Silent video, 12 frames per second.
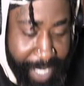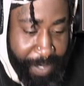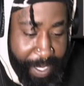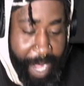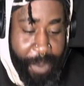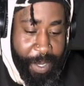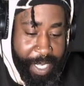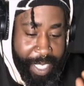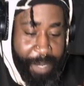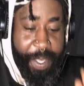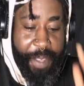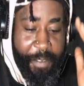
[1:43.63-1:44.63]
So now we're
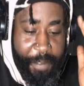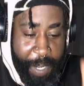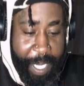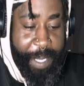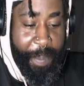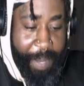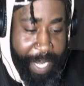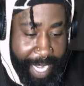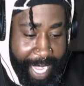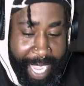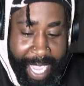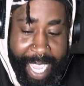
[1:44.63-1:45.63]
dealing with the
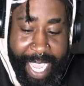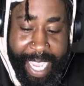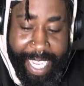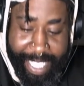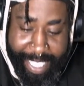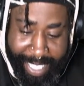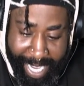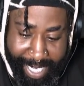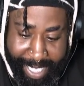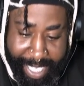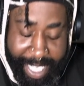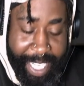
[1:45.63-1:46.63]
free-to-play
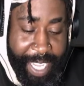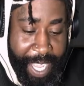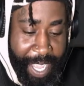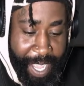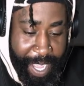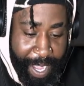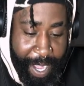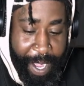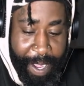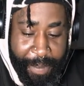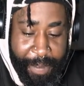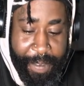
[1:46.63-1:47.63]
section
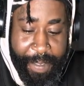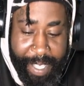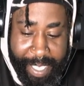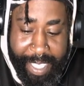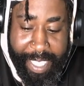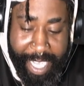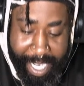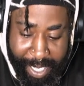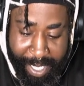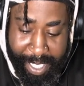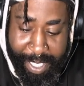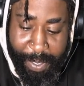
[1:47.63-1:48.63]
of this tier
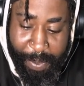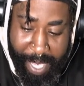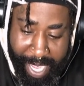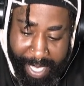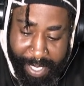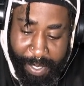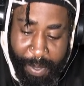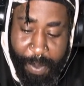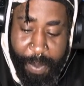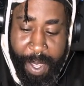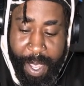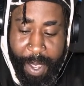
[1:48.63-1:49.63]
list. Okay,
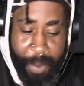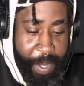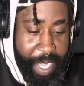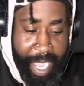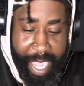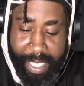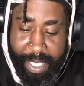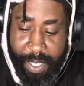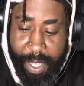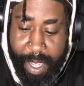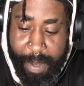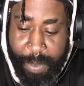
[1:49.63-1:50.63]
so we got
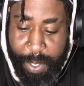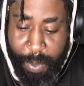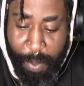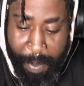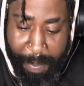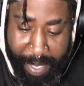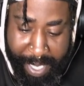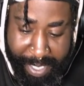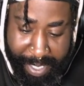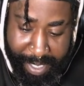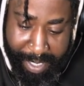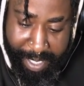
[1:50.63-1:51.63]
Storm
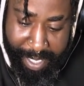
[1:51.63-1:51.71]
Beast.